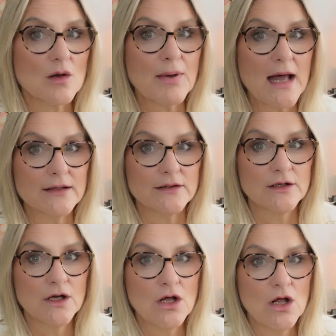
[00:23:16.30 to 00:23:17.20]
pattern
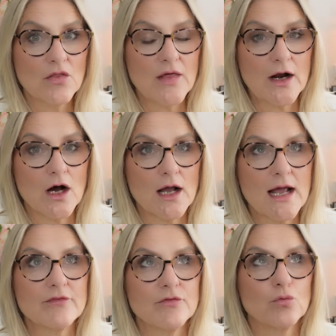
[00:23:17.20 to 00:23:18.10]
that I
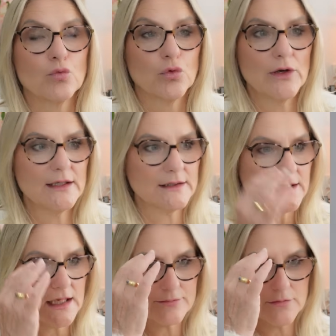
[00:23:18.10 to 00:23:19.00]
have
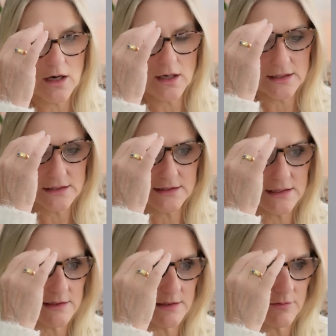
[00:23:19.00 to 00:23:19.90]
really admired
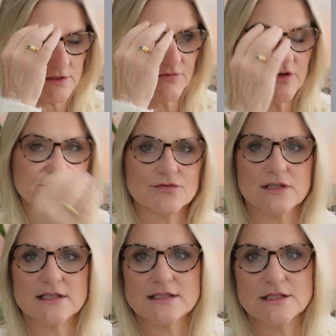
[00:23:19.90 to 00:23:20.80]
since it was first
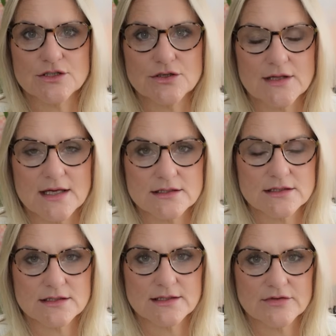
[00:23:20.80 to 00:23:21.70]
released in
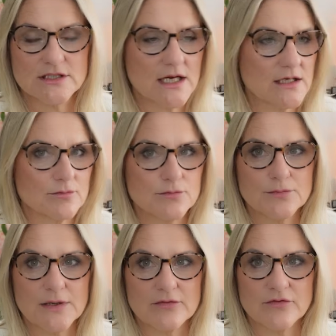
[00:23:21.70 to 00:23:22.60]
2017.
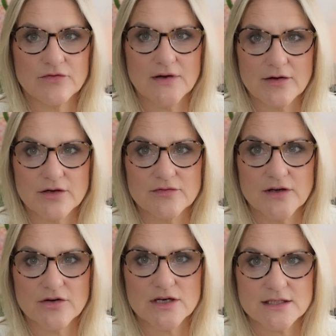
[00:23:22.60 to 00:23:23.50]
I've been very,
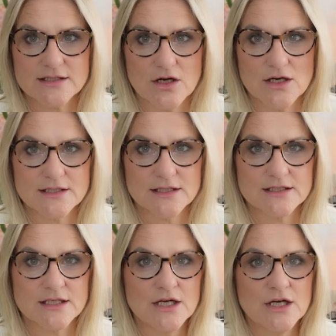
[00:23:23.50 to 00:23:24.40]
very
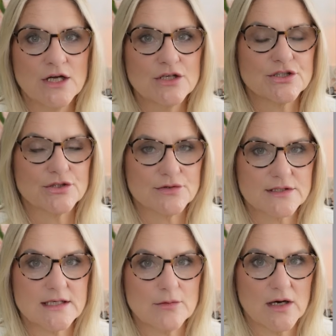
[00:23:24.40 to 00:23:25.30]
excited to
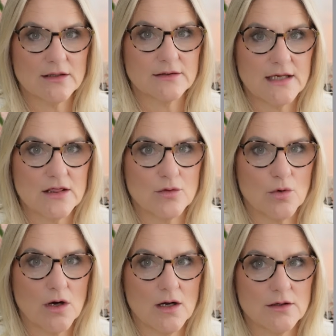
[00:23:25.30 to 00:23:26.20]
see one in the
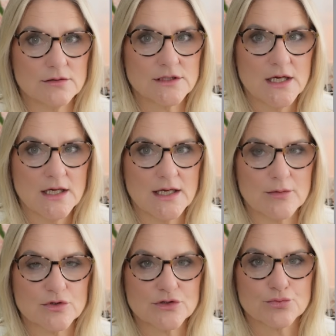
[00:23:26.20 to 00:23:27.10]
wild.
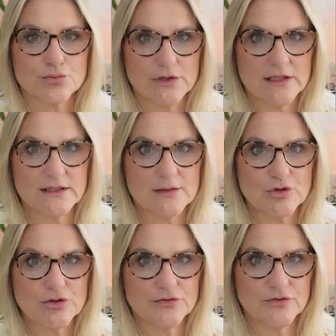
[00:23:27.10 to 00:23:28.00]
It was really
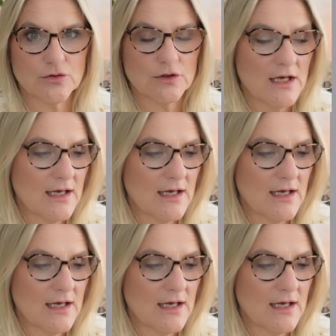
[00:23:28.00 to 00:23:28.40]
beautiful.